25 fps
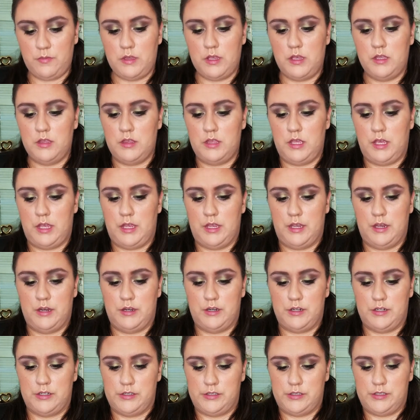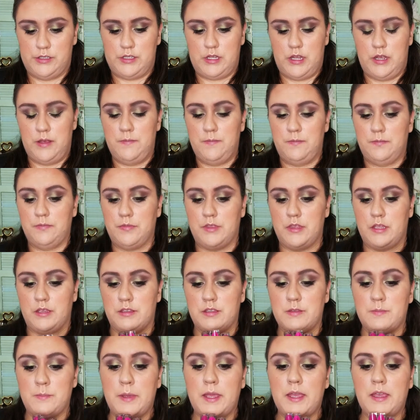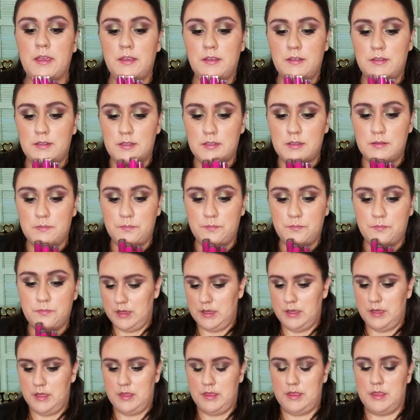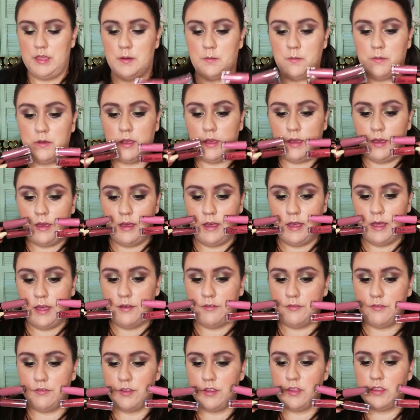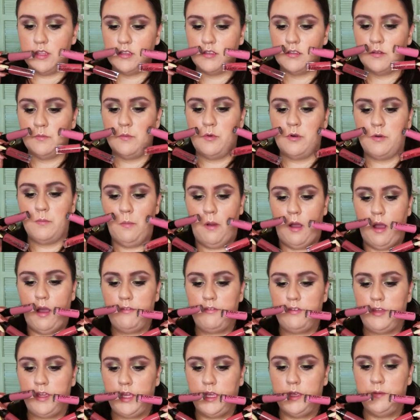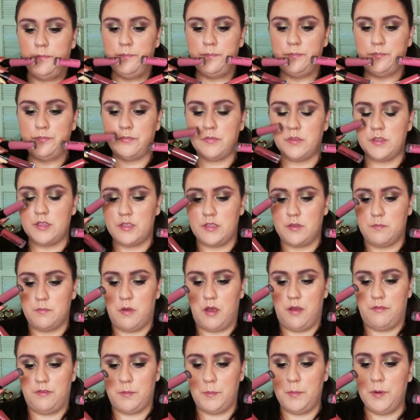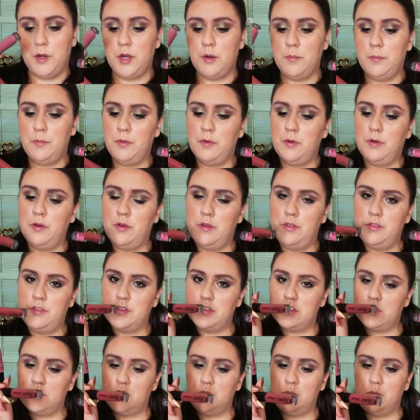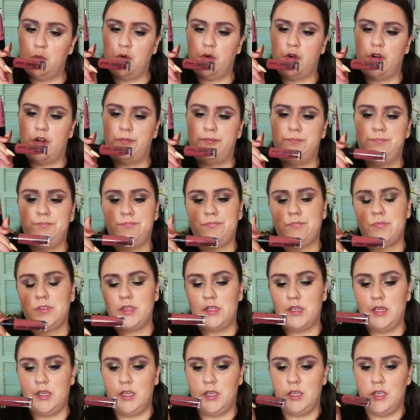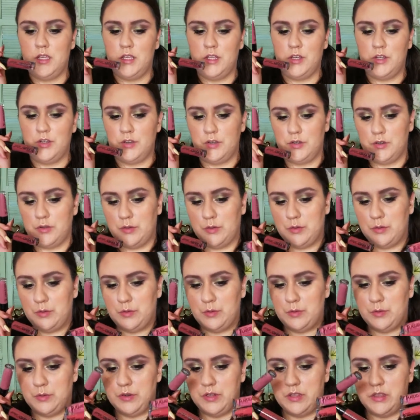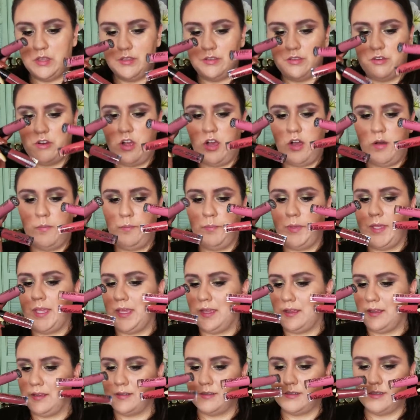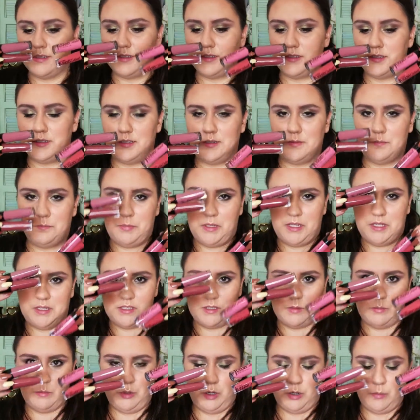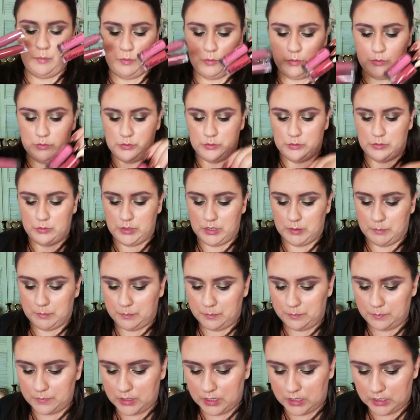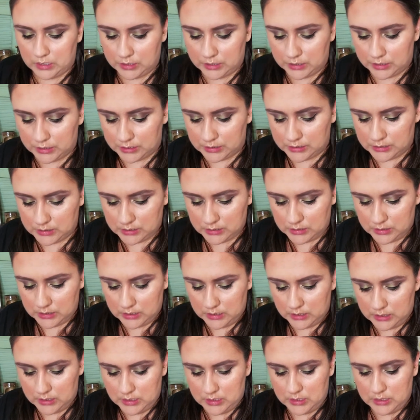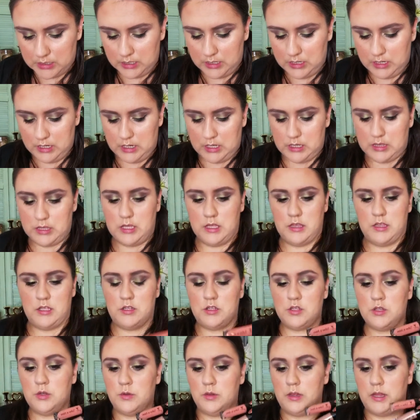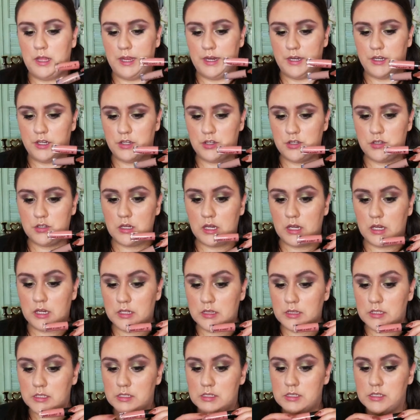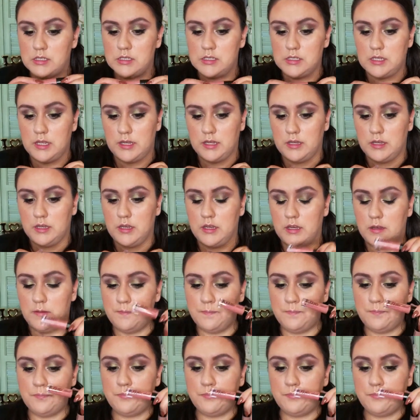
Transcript: There's these pinks. Then we have, these are more mauvey. This is a mauvey purple. This is more nude. These are all pinks and purple nudie colors. And then the two lightest shade, this is like a